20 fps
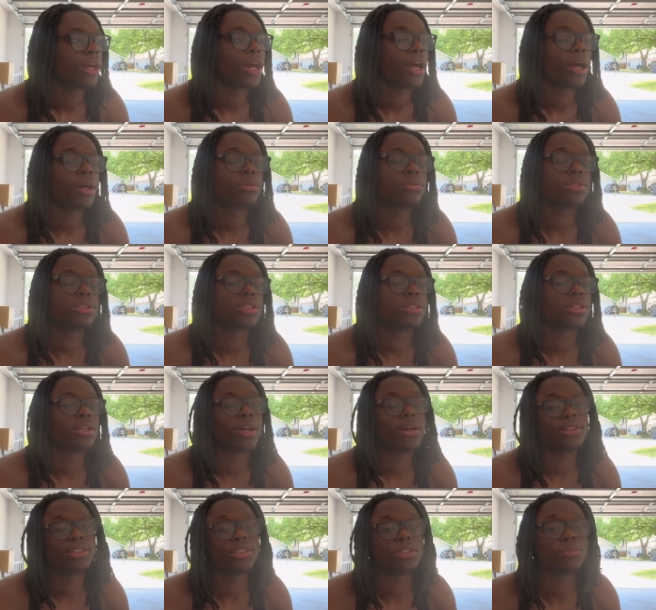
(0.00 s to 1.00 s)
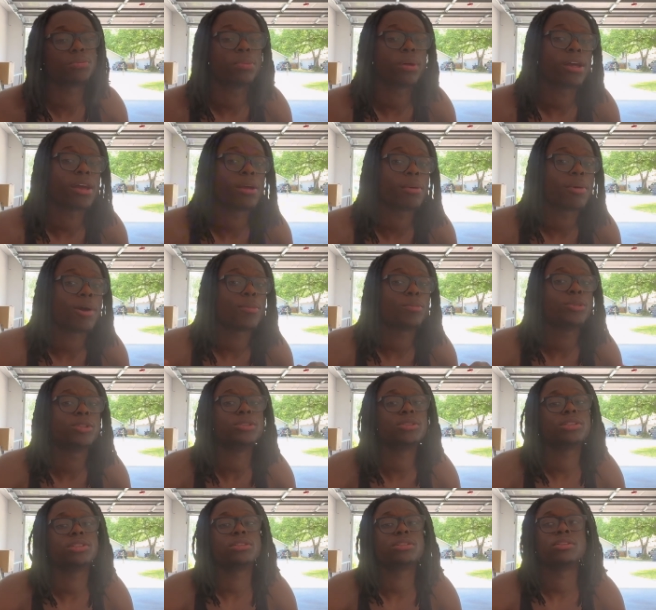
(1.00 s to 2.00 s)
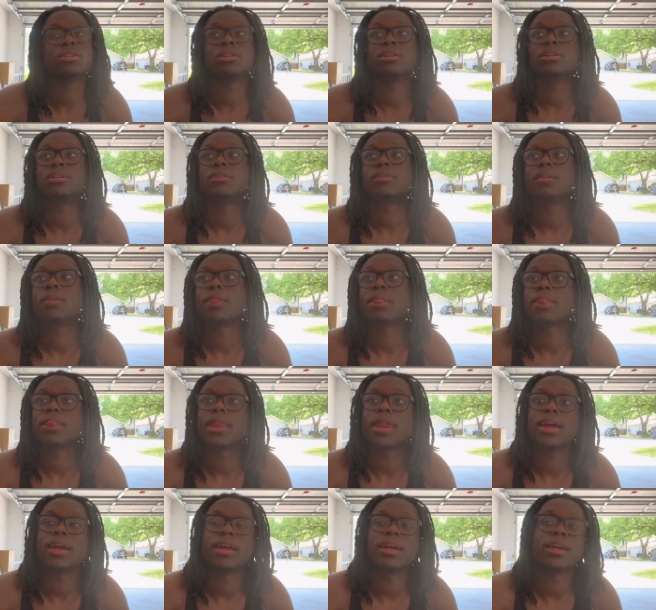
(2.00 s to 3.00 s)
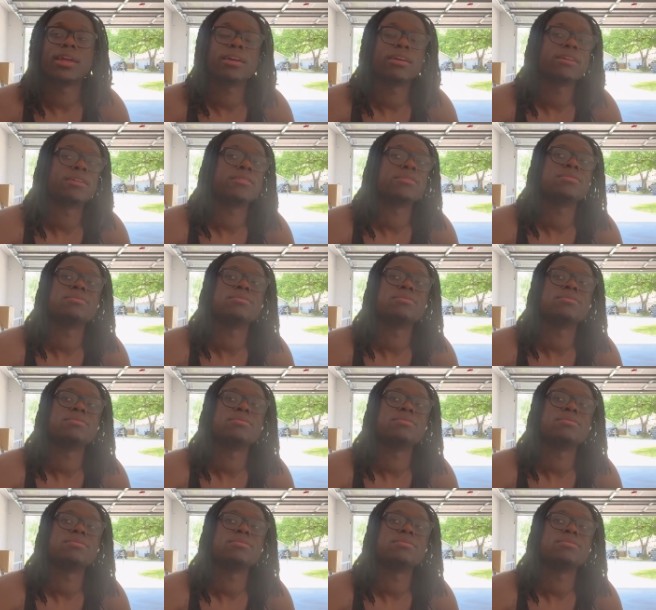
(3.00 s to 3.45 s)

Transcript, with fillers: I wasn't. I just playing my music, and